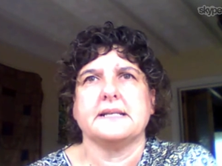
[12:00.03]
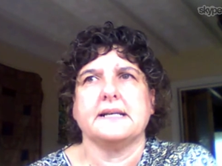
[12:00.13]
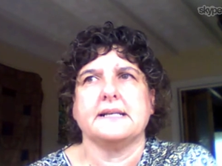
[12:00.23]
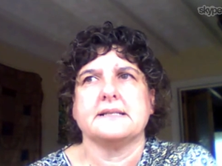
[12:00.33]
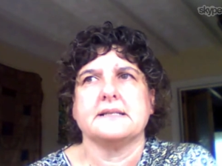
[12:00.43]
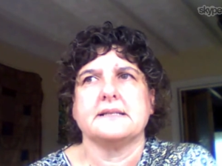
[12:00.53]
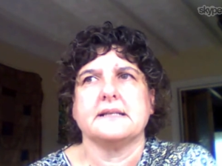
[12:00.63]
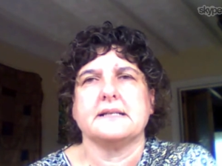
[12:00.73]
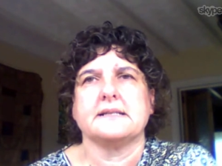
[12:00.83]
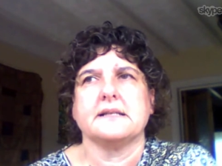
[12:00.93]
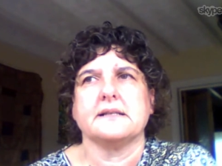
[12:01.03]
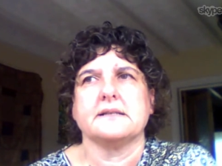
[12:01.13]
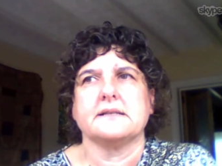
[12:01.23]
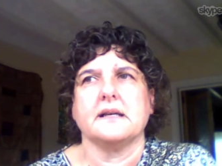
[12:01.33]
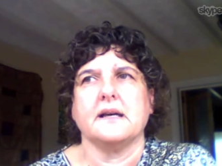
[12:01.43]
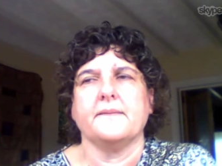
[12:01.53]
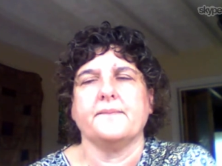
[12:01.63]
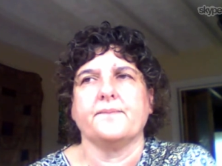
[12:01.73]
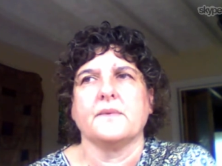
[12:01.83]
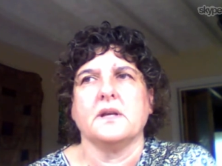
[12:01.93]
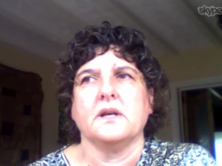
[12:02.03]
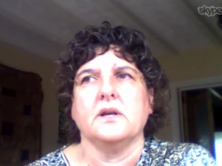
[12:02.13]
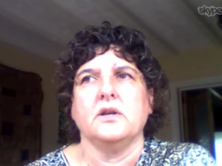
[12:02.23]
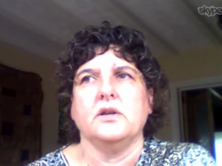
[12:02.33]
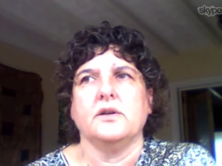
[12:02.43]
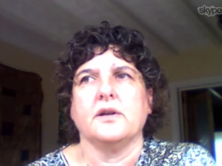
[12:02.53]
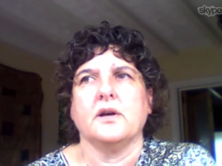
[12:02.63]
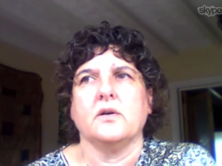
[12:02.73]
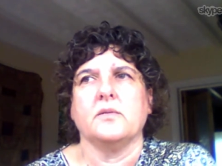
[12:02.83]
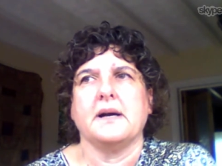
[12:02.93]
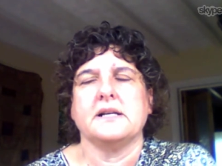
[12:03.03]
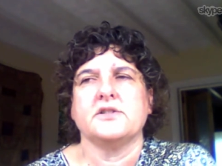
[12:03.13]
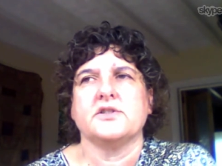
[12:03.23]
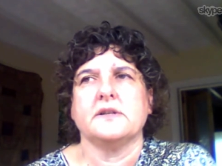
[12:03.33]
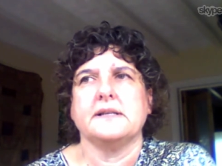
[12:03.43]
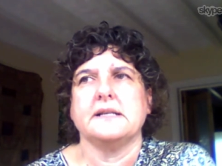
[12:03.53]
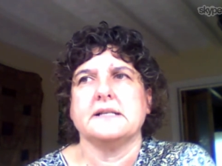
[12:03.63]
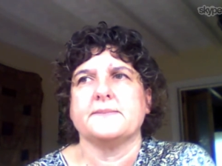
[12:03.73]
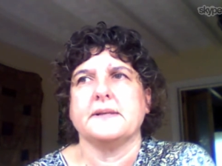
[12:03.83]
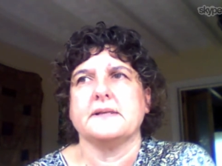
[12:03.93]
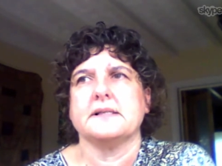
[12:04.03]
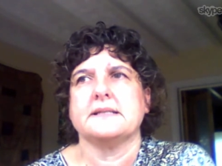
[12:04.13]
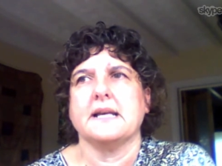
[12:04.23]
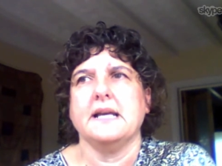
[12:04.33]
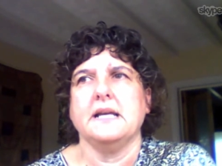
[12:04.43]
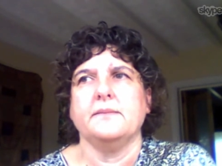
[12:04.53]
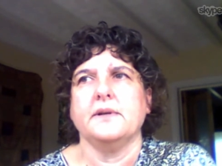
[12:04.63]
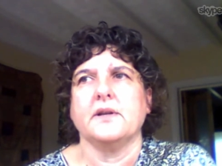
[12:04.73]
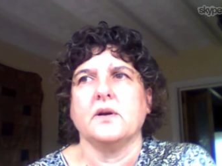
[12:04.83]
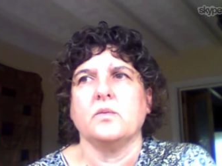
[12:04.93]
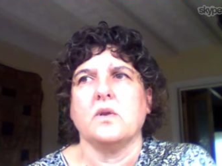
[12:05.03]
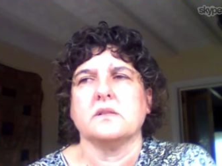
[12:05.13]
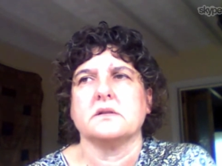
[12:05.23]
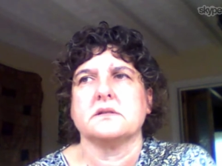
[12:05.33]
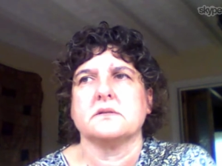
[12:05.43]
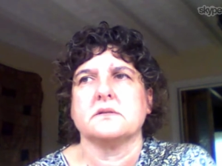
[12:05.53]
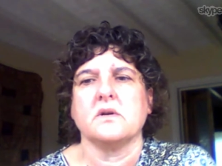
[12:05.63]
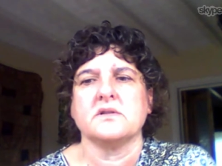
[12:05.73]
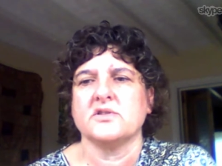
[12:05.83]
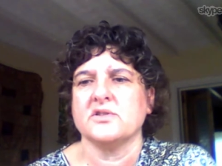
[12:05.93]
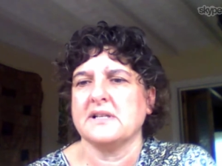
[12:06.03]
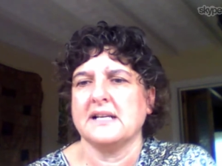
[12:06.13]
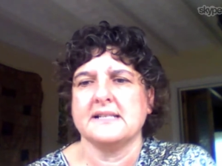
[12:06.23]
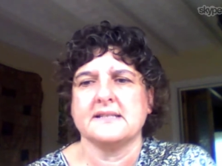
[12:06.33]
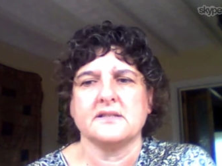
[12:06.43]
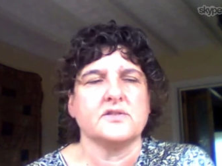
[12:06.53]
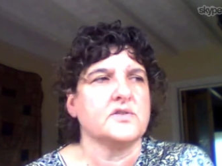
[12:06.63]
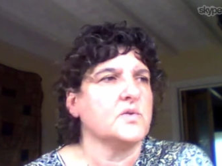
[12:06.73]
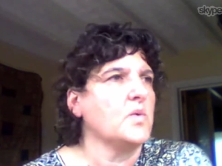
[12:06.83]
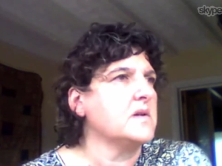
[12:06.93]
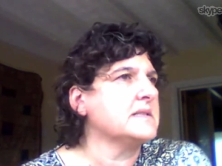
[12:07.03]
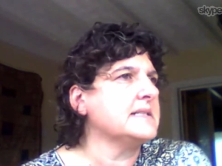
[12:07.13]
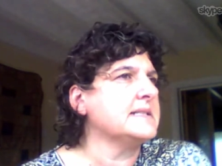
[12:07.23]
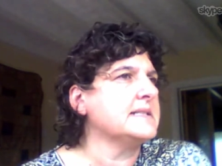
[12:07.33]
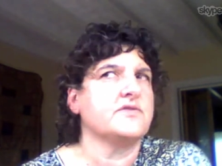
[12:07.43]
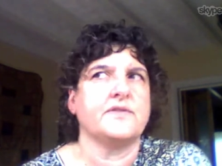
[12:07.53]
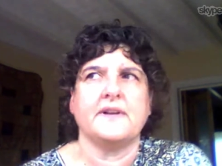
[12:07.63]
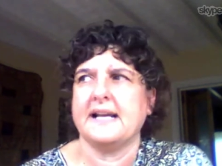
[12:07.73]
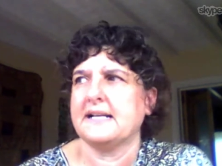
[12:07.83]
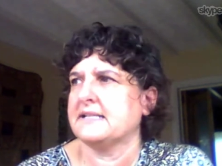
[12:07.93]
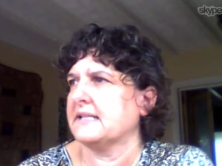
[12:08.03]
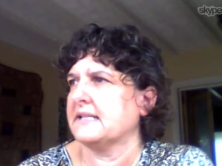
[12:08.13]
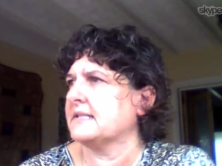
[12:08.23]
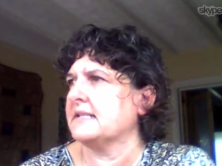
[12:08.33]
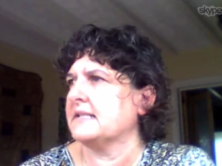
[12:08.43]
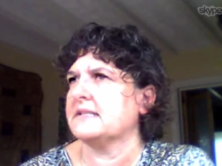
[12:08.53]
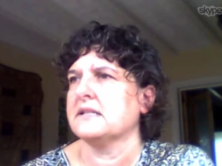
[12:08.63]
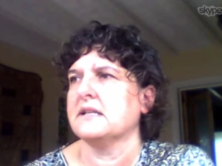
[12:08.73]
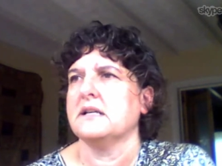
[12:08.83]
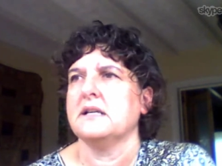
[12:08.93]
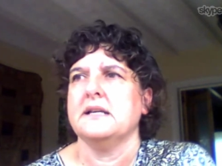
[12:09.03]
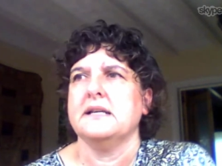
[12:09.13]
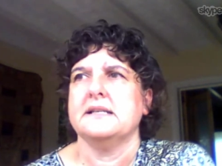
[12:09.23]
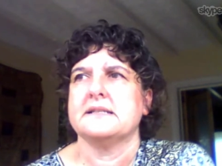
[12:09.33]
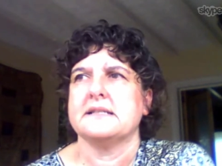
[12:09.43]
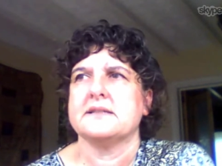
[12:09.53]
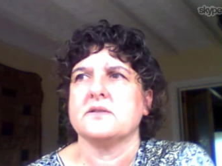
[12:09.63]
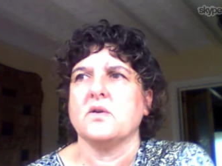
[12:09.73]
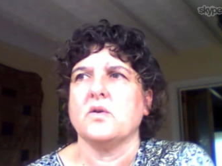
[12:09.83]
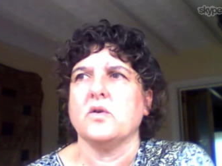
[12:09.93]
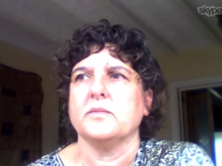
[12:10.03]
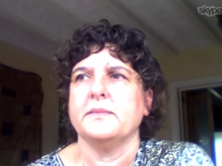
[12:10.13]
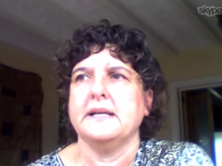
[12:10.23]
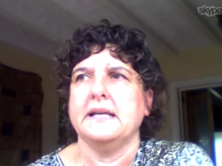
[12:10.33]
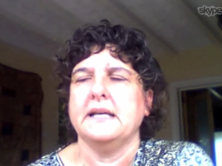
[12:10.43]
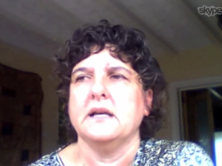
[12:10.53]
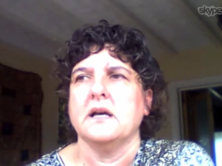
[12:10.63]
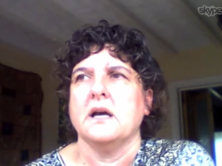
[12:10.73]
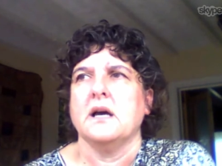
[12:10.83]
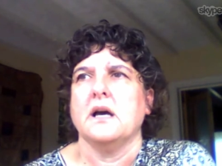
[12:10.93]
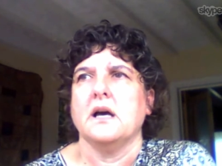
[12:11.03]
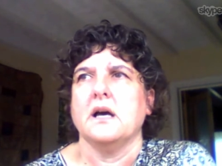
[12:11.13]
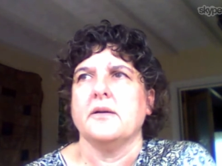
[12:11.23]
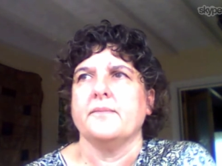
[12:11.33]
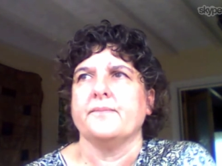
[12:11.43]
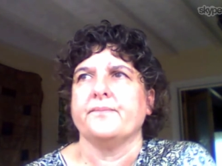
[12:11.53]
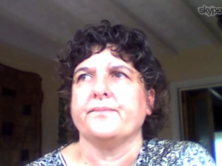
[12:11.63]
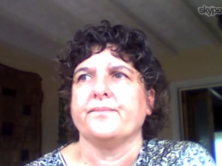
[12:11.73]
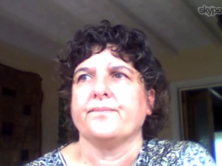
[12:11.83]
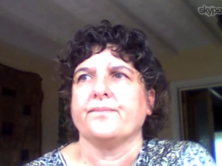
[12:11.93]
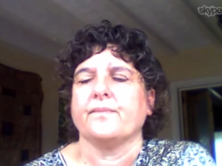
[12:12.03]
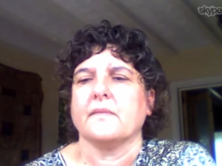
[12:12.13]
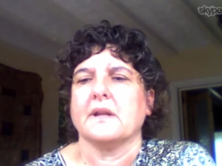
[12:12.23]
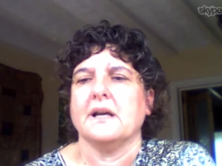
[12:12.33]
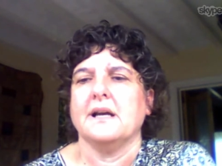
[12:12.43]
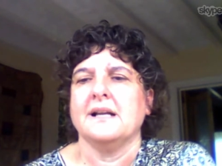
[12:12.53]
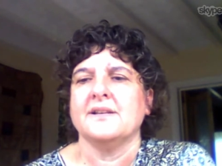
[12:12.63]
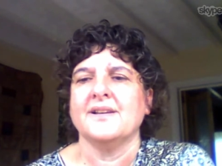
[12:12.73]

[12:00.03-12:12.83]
in, isn't it? And um, you know, my journey has been the same. You know, what what should I listen to? What is this reflecting? Is this is this all me? Um, and